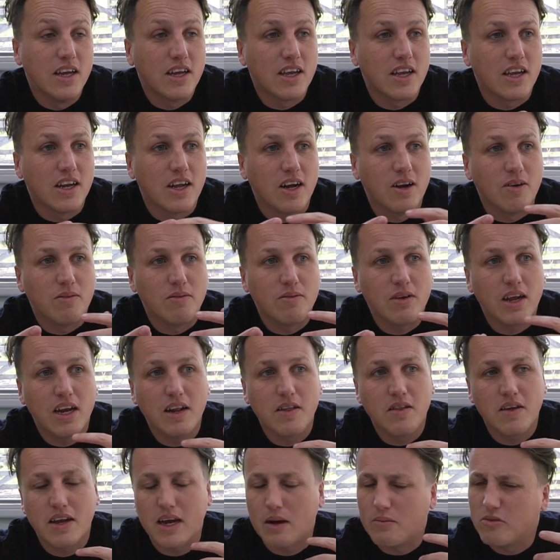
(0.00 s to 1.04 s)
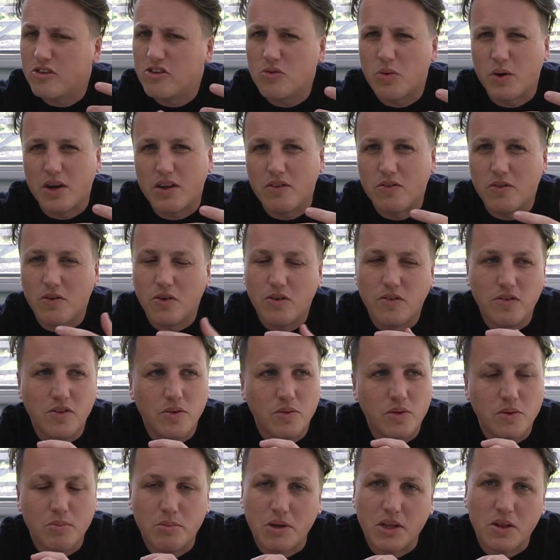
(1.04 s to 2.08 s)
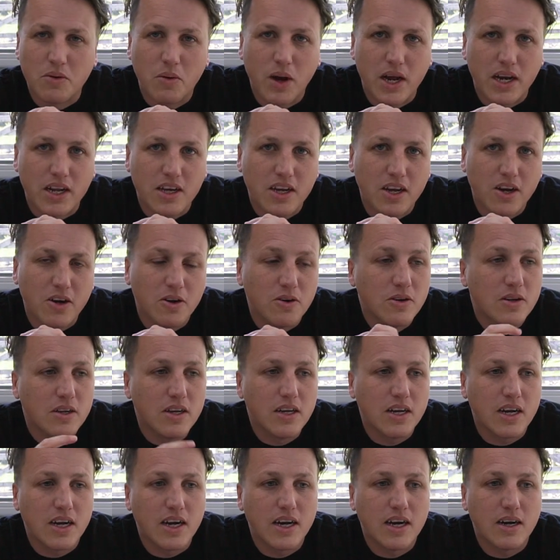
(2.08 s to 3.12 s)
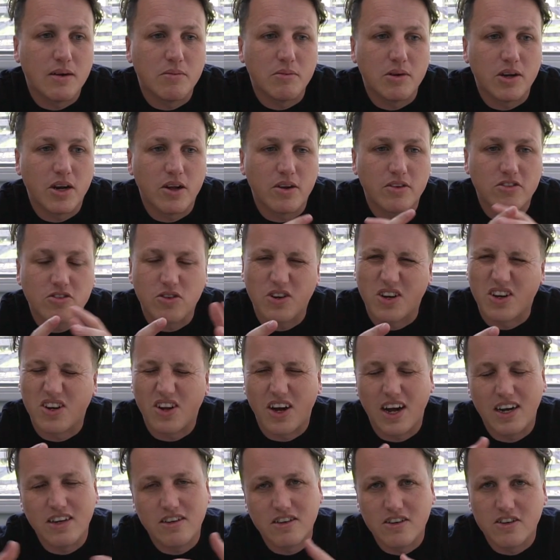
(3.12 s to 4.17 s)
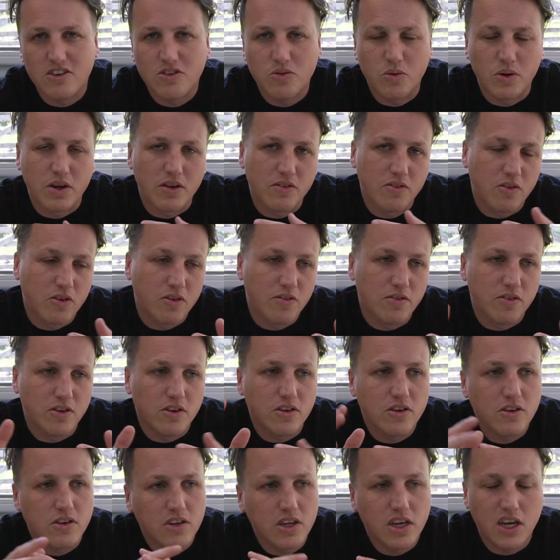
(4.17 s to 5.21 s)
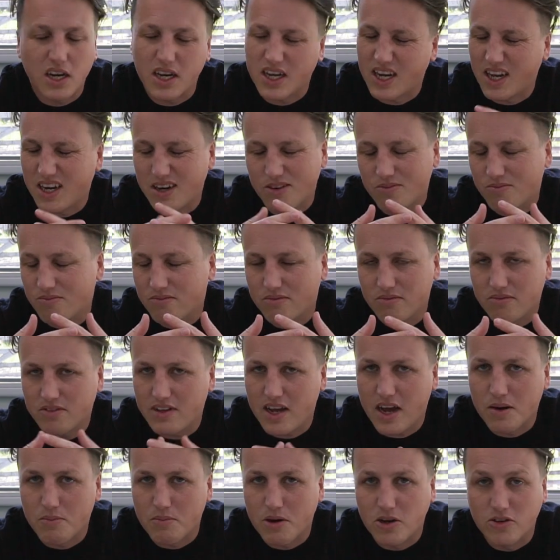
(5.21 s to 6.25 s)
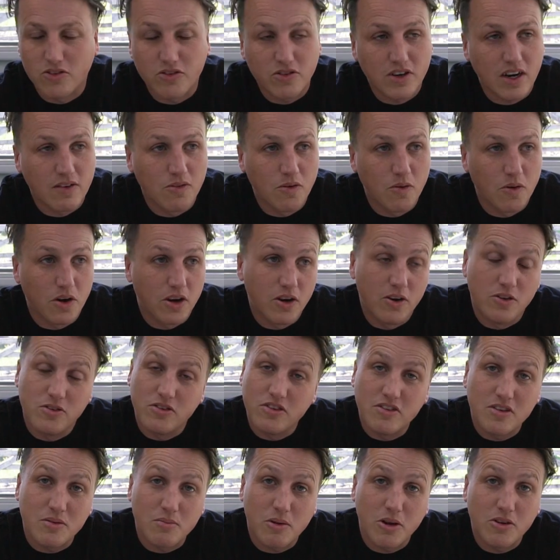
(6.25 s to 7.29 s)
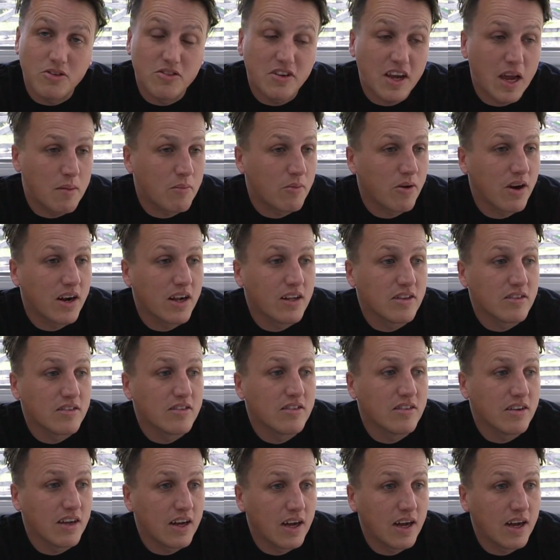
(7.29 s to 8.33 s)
Anything up to 24 foot would be the way to go. Sort of 19 to 24 foot. You're going to get it down most gravel roads, into most campgrounds.